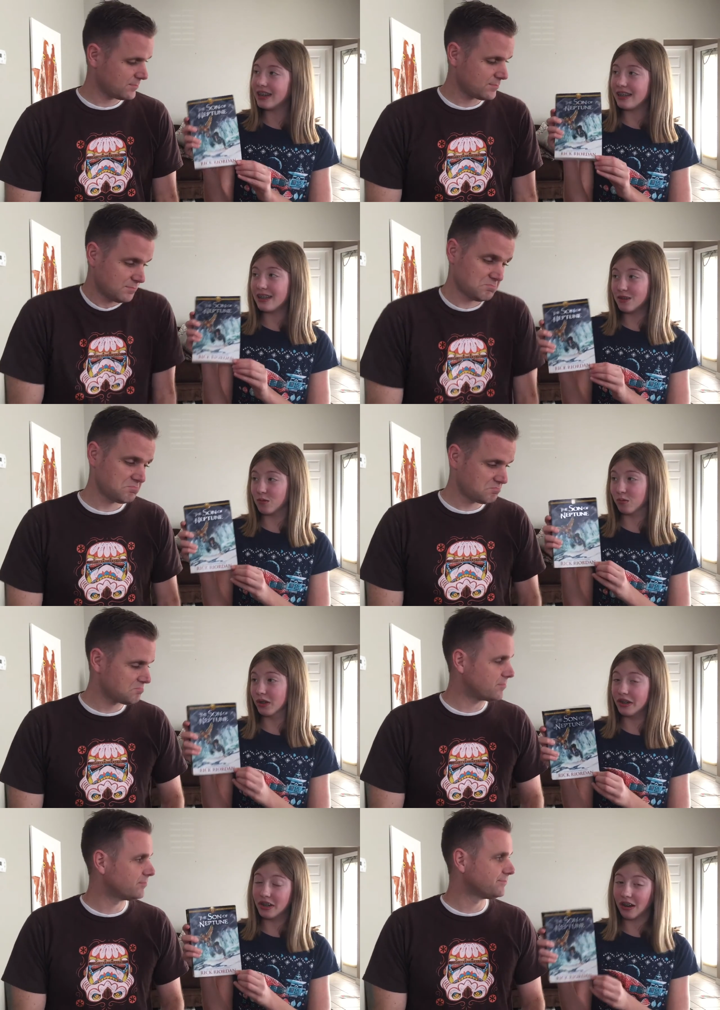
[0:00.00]
Speaker 1: He is a
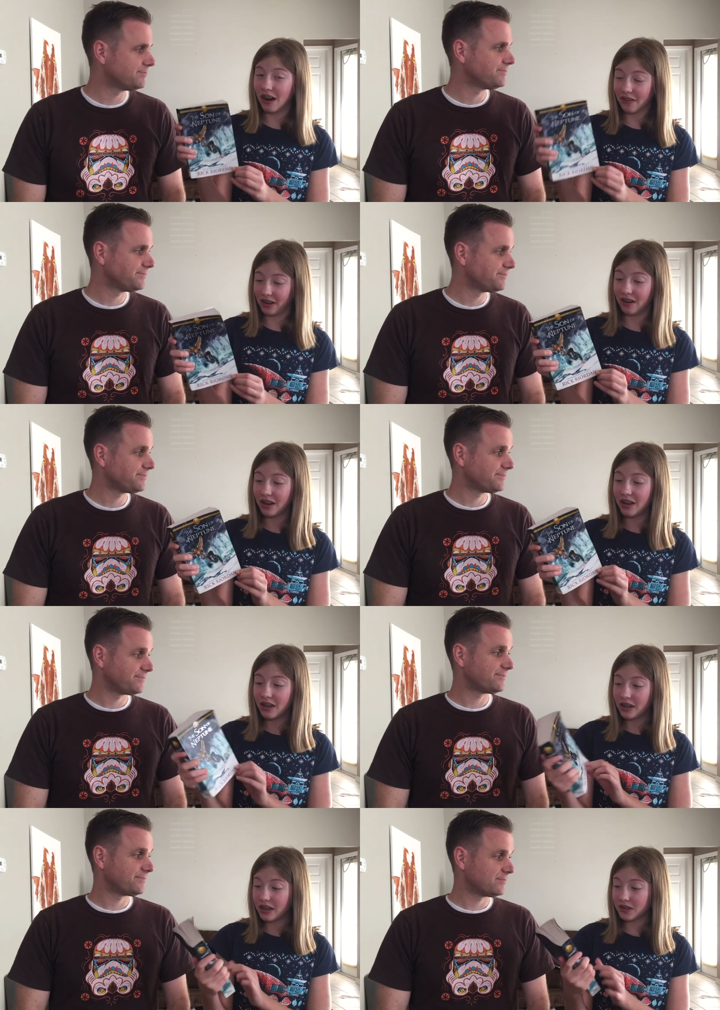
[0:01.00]
really good author.
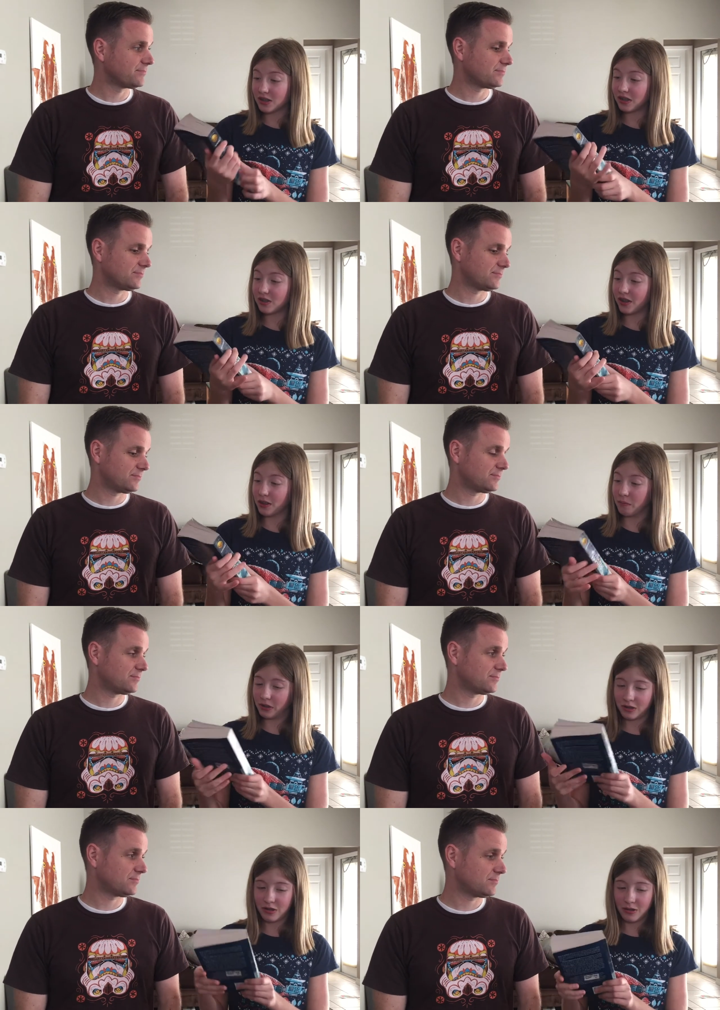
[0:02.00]
He has tons of other
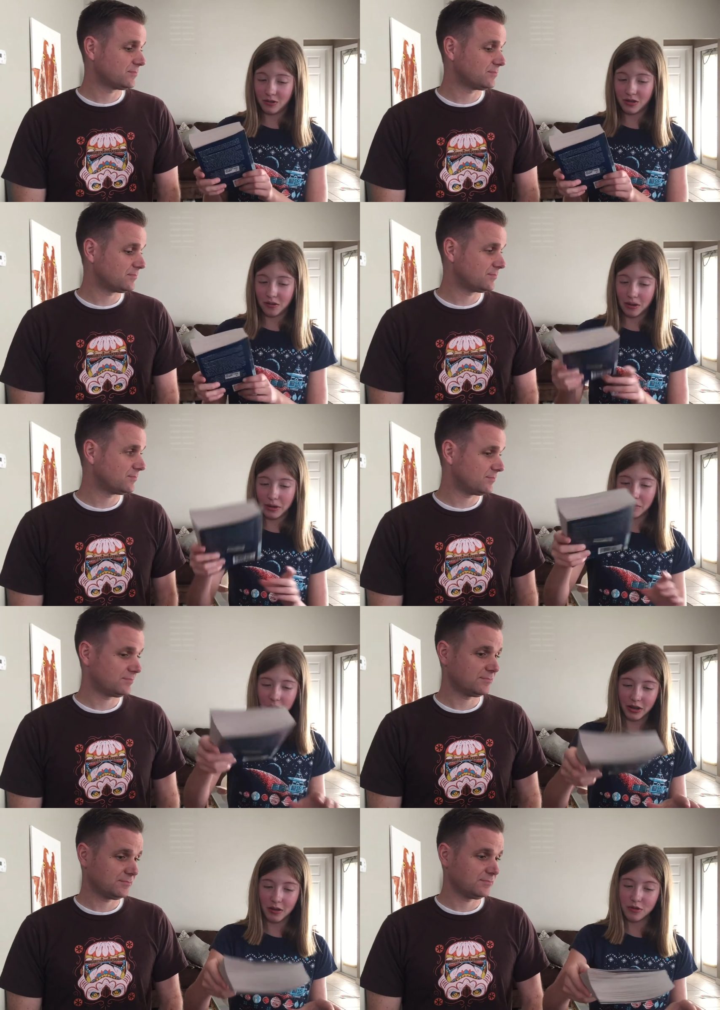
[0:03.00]
books too, so I might
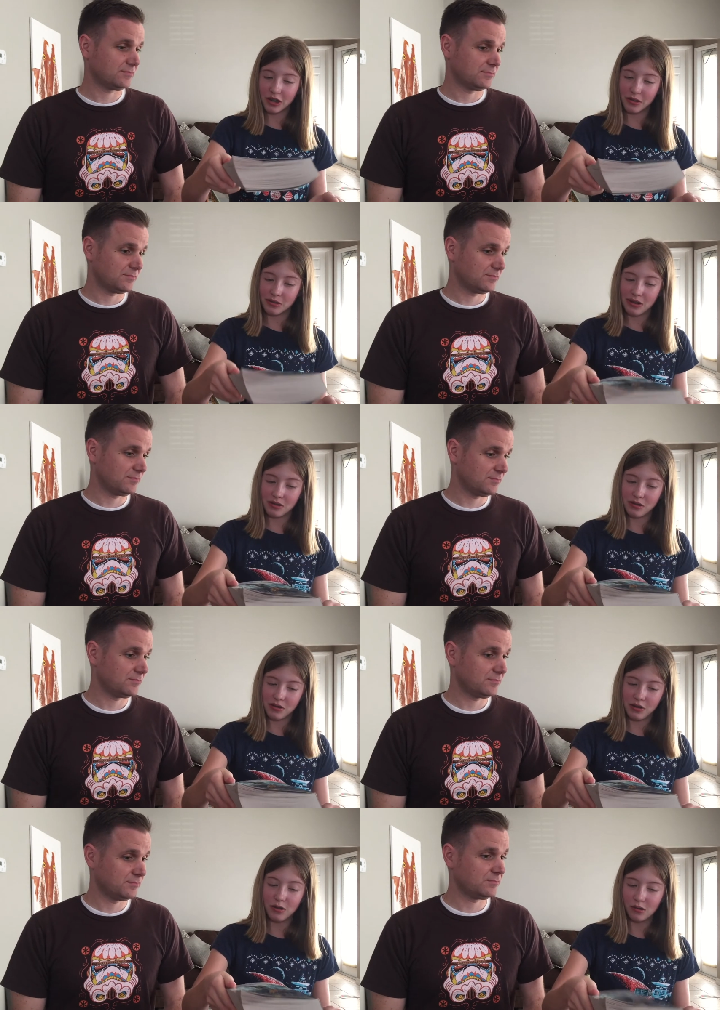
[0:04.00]
want to go check those out
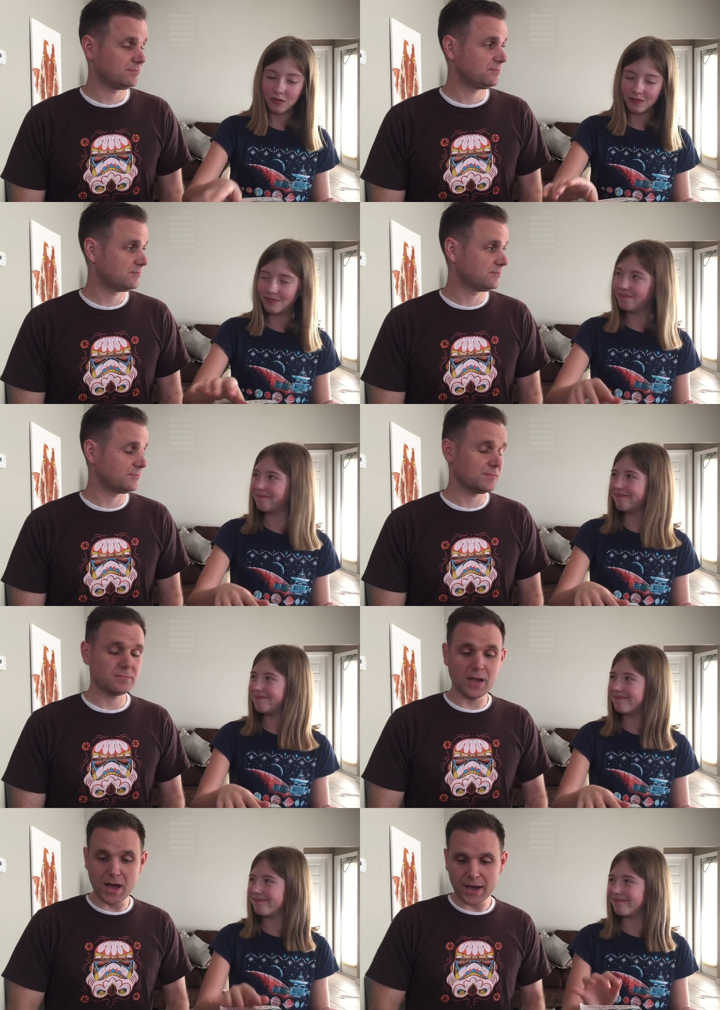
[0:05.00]
too.
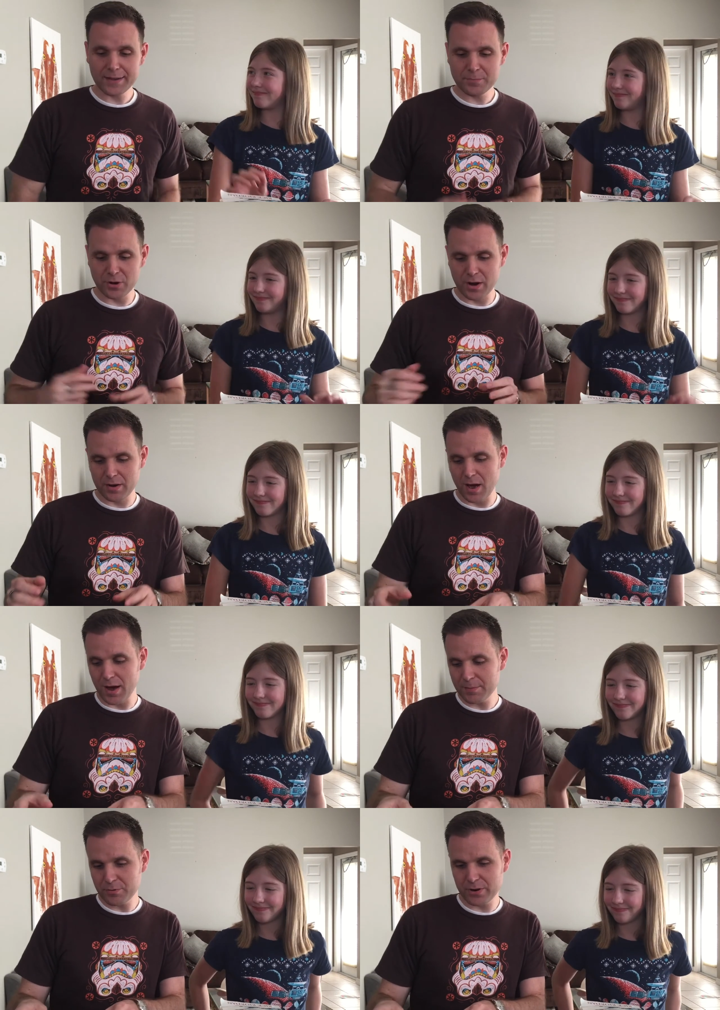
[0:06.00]
Speaker 2: High, pra
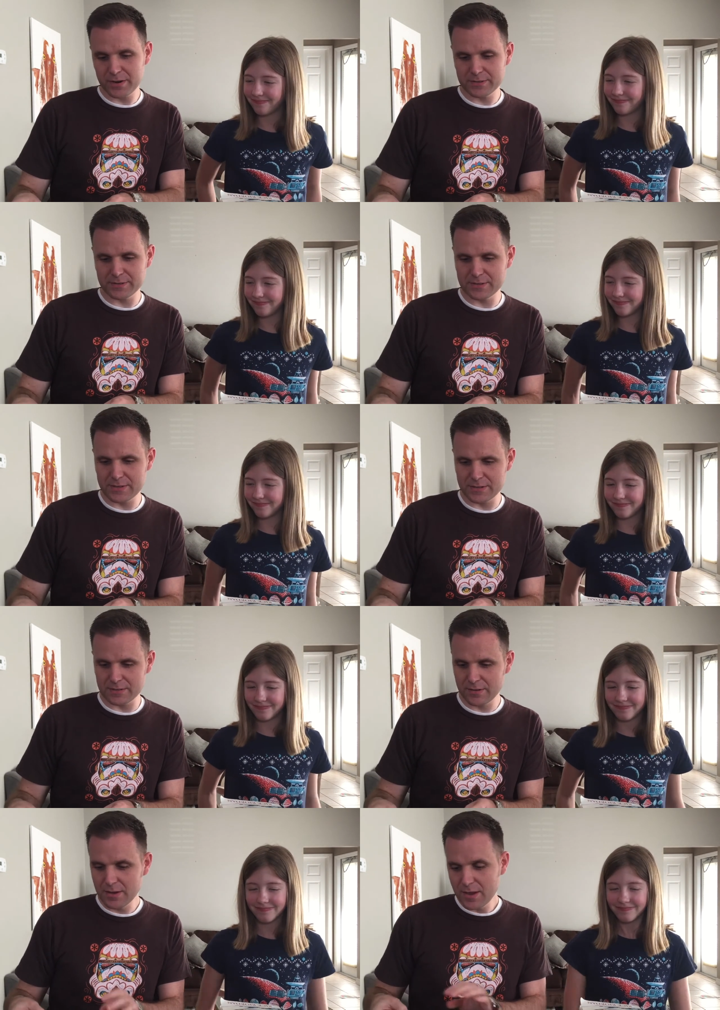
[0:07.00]
high praise
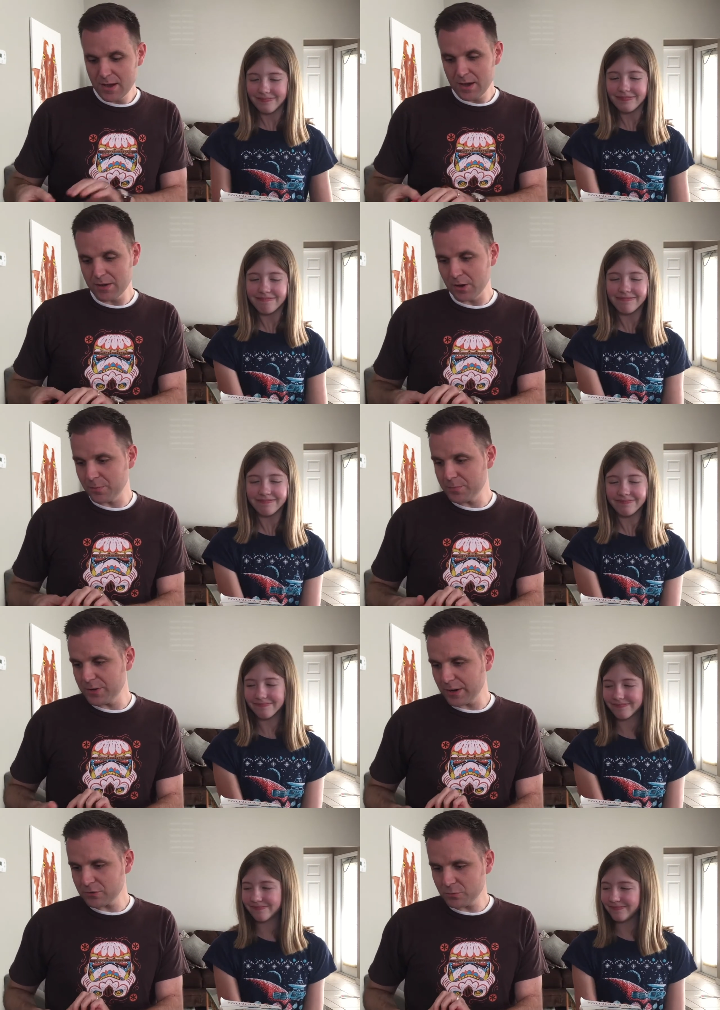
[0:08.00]
indeed. Um, the
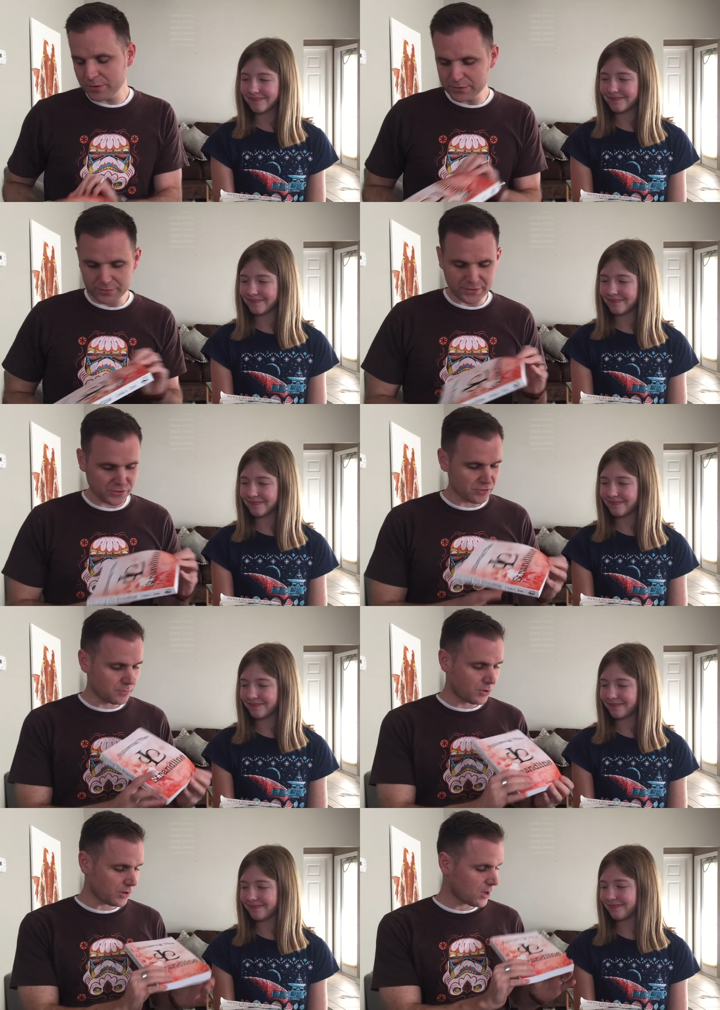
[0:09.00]
next one is a
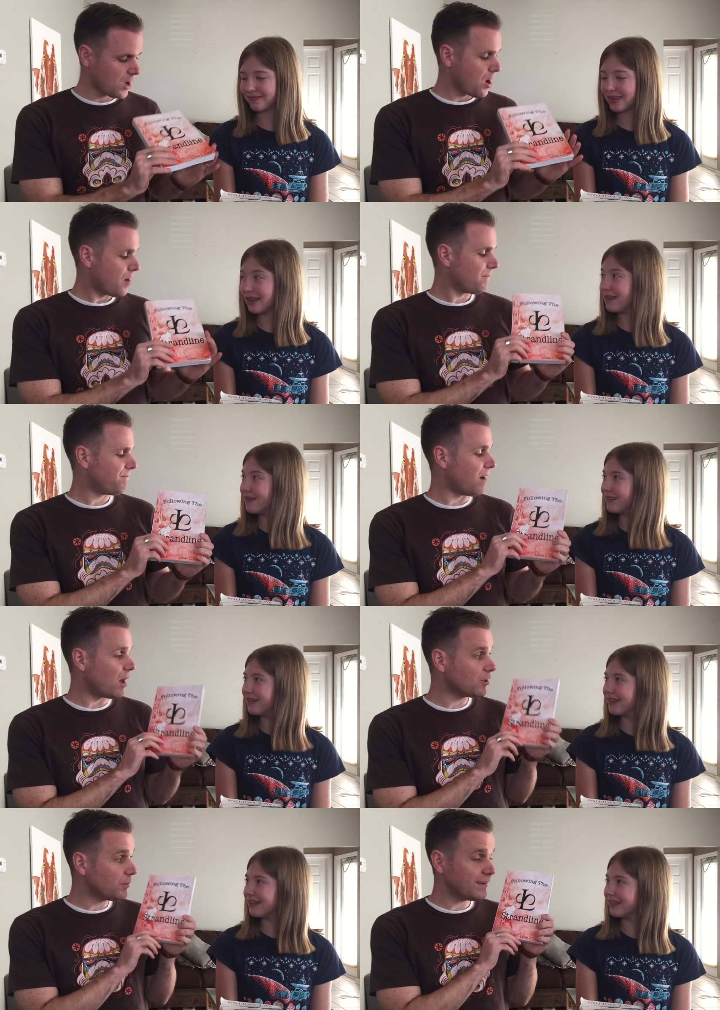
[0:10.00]
fiction book,
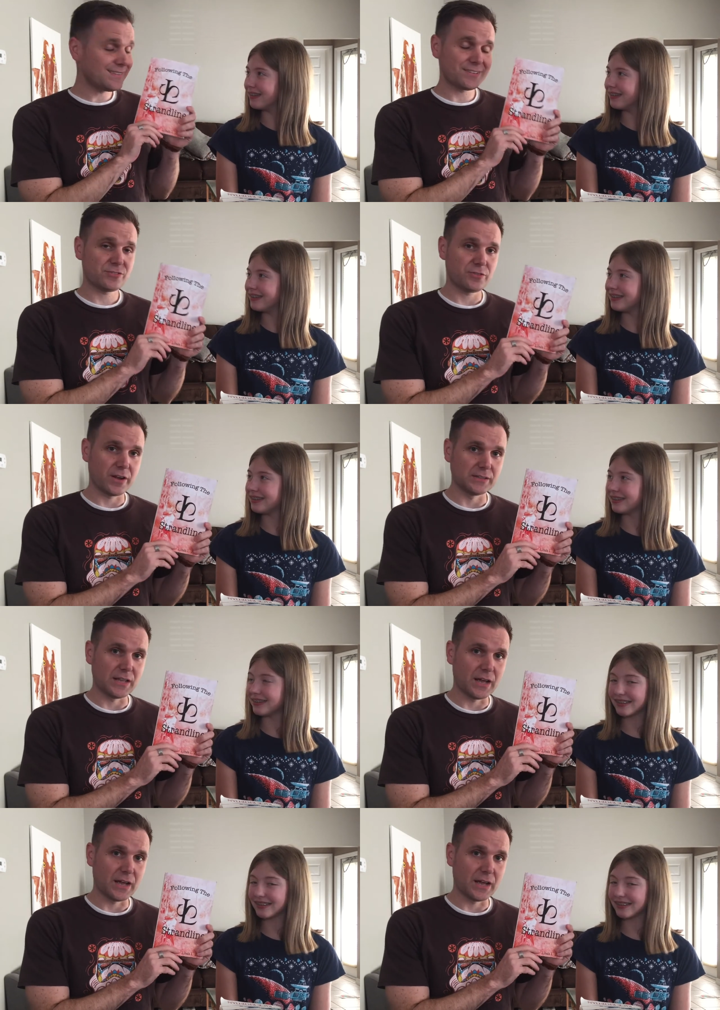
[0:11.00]
Following the Strand